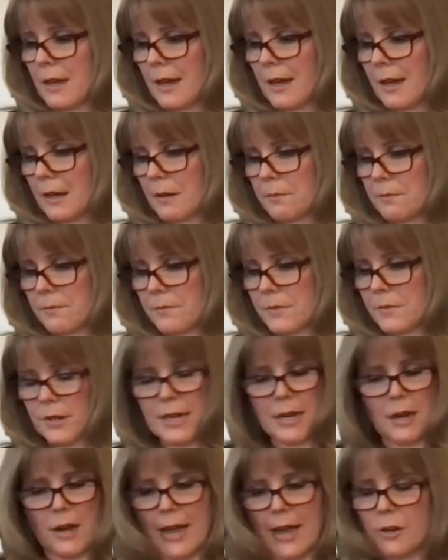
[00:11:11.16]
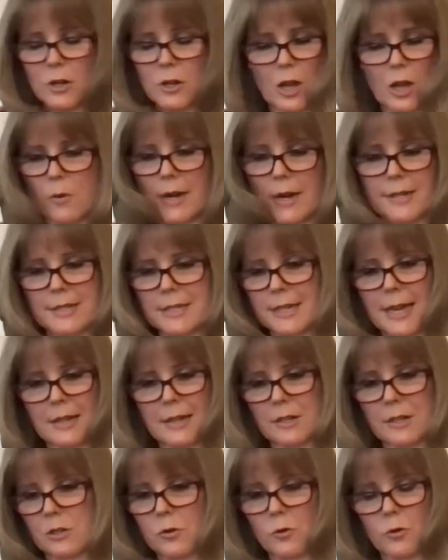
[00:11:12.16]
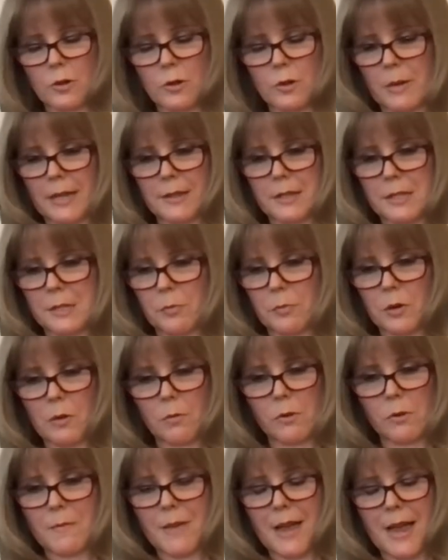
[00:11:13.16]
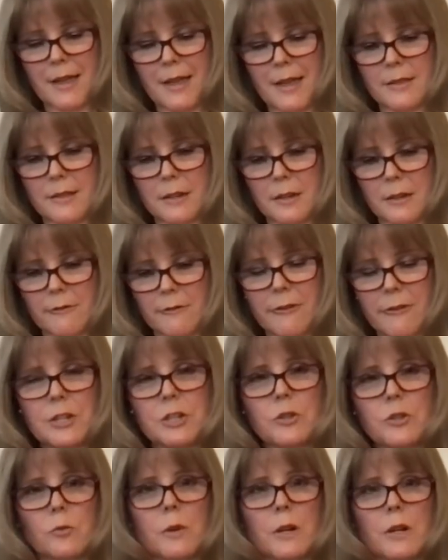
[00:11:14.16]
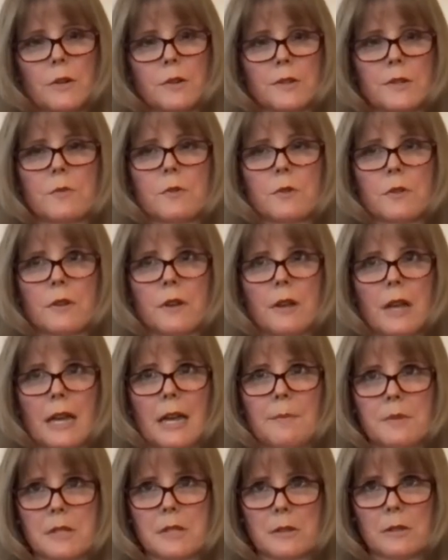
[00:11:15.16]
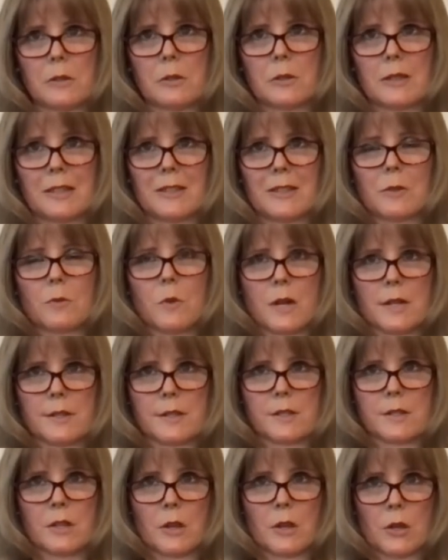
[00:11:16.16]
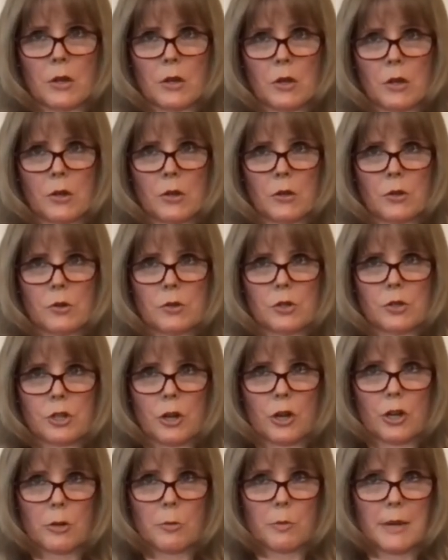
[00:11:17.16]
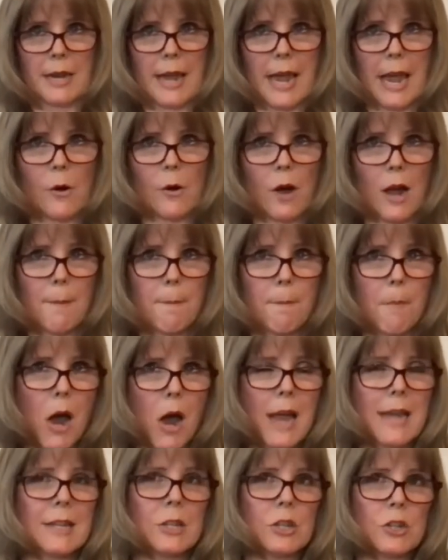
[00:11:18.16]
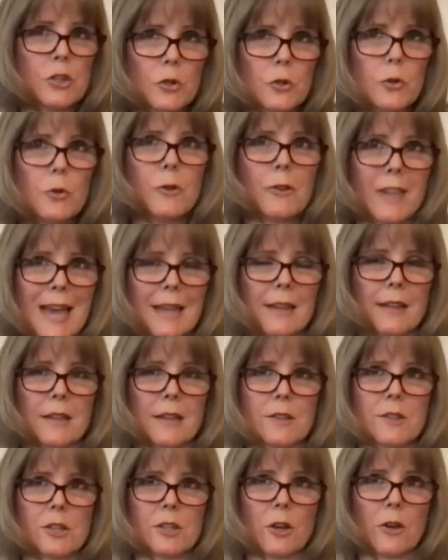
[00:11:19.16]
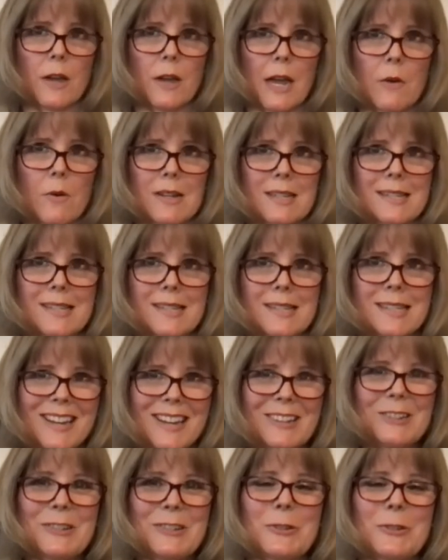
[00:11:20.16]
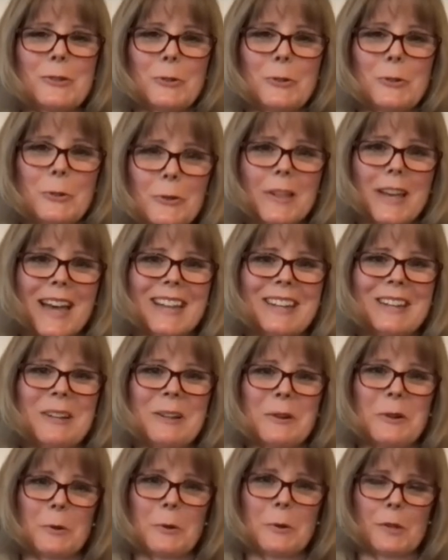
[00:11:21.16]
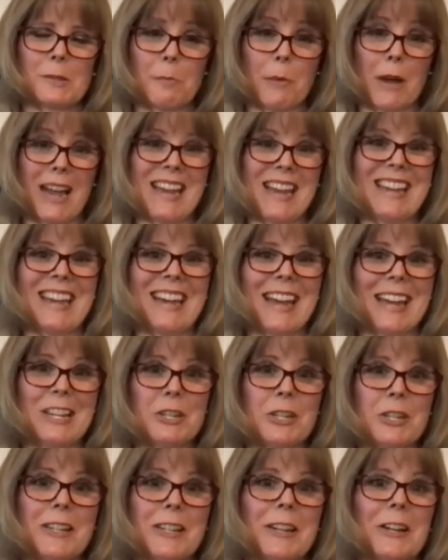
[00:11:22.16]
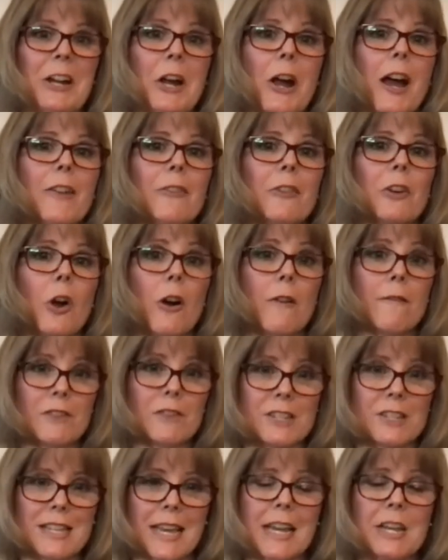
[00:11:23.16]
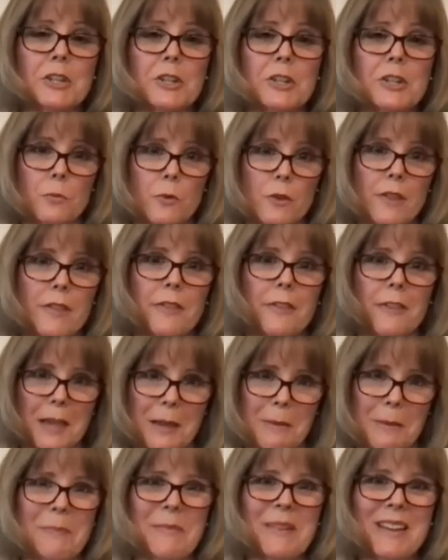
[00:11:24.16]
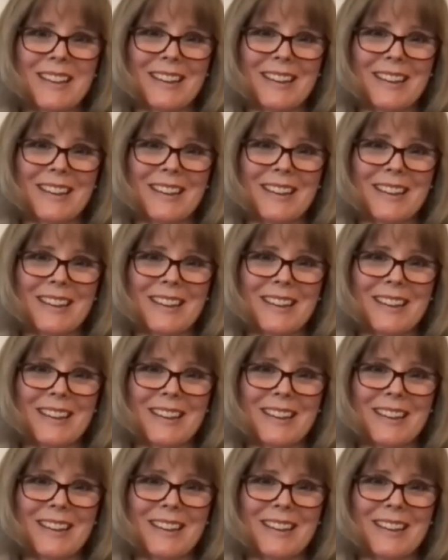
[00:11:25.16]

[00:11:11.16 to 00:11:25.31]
So, yeah, I had no idea how to talk about this problem, and the confessional poets were absolutely the ones who showed me how I might do that. And so how I started to do that was by engaging in a kind of conversation with them.